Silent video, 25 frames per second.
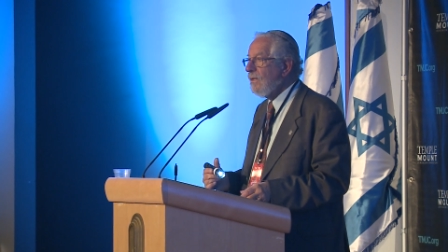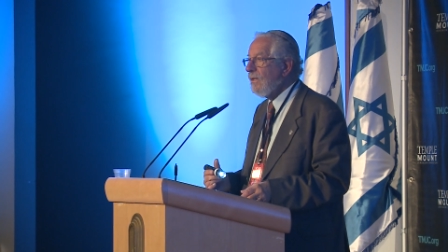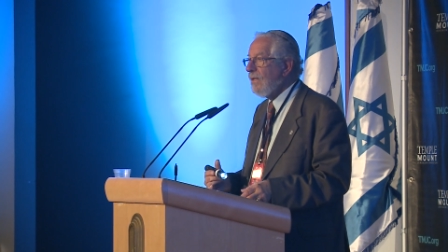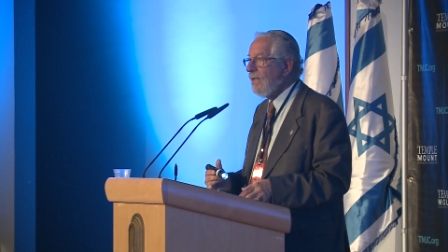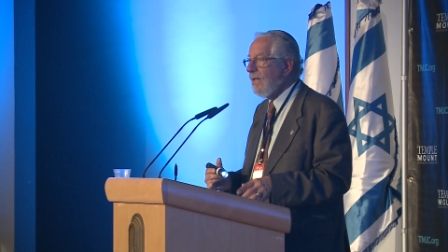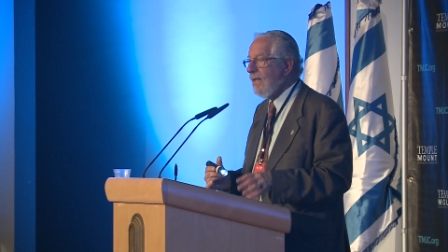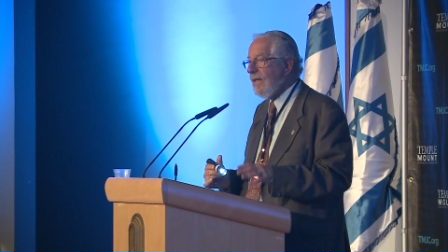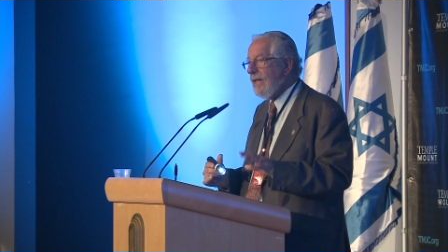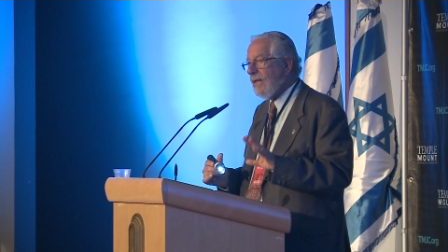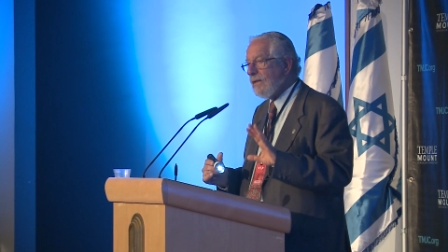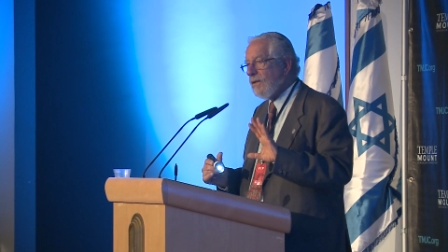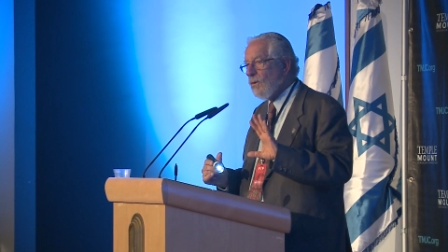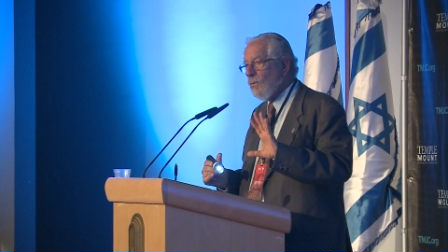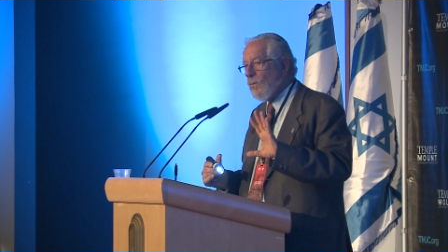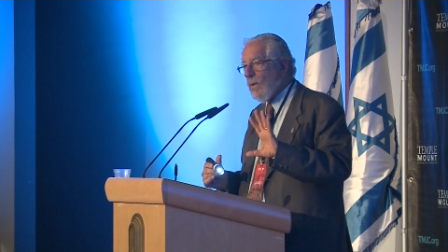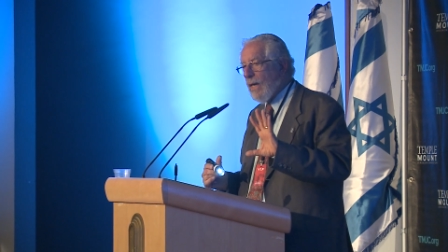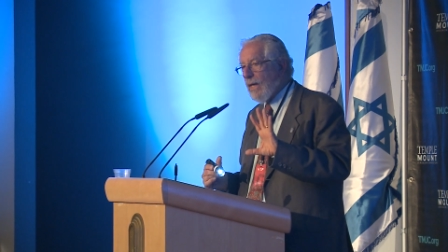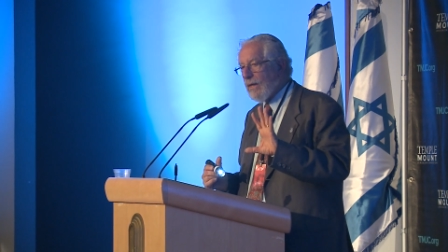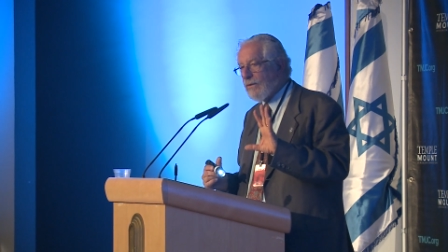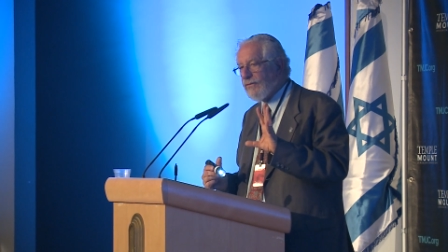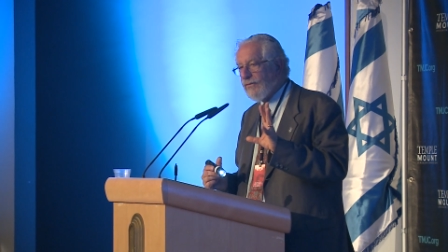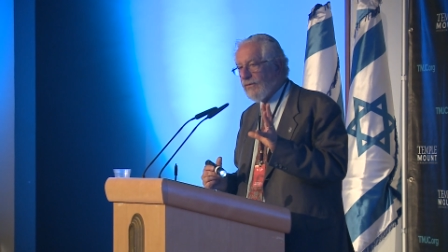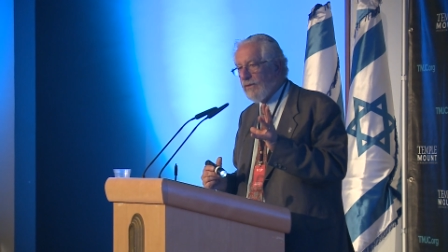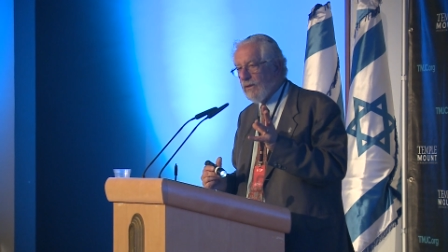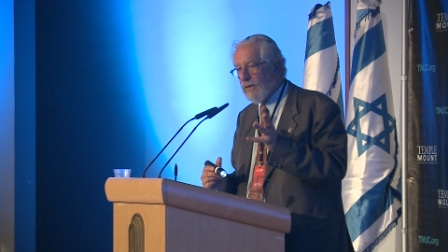It got the
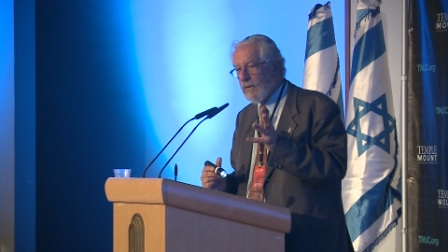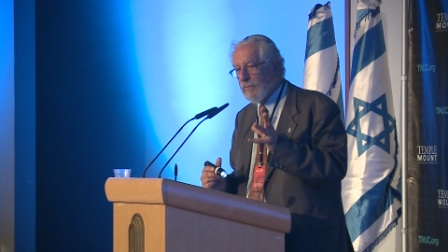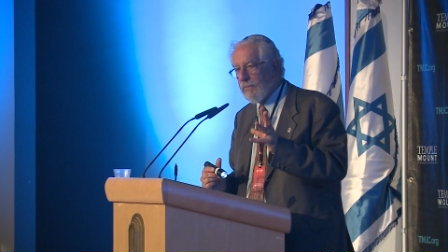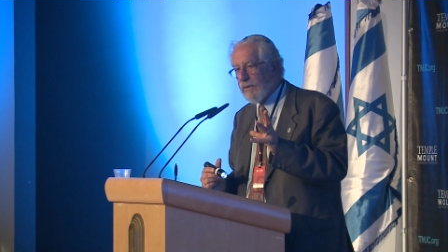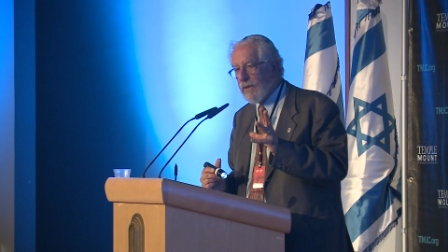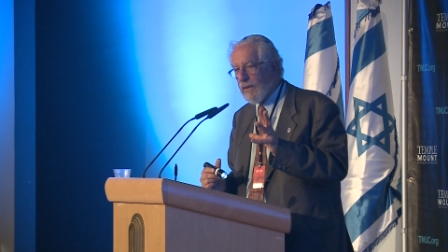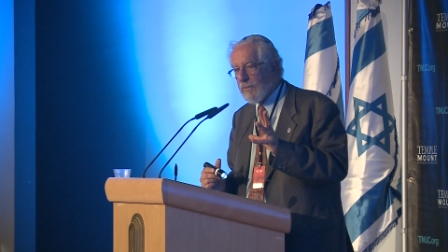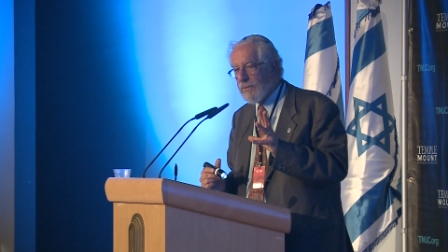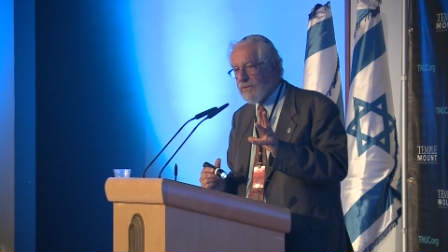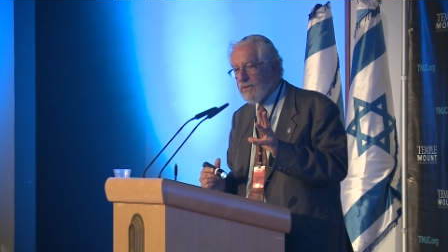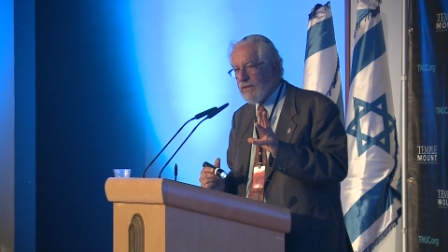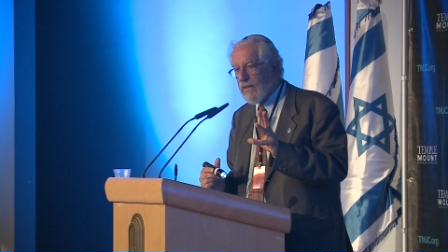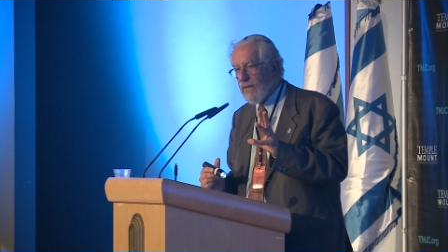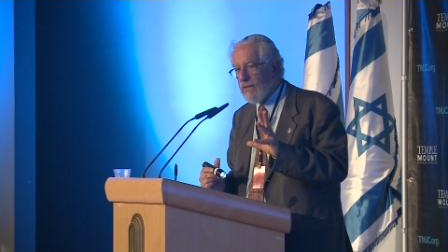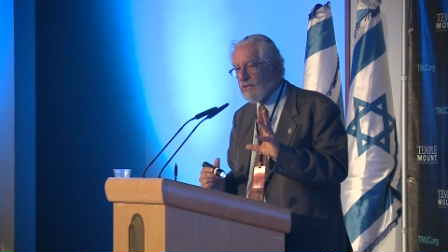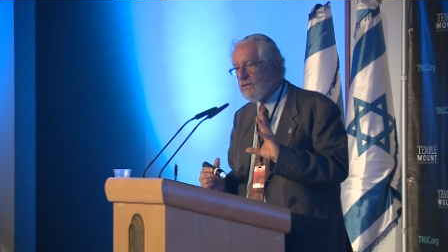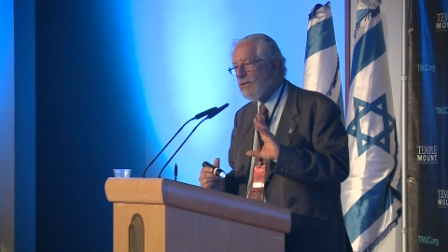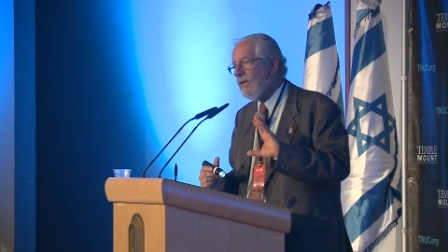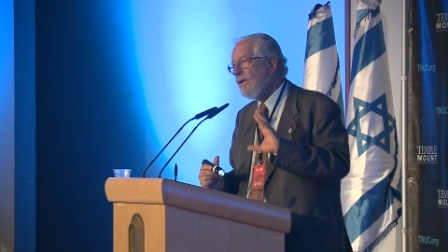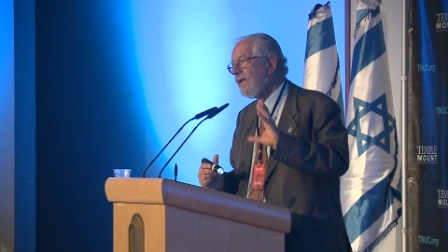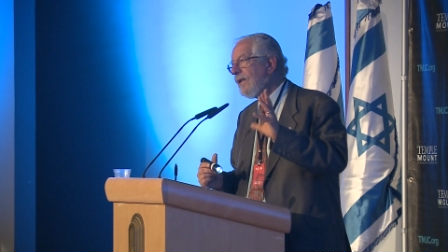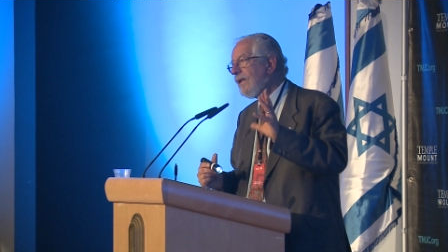Waqf a little bit upset, so I'll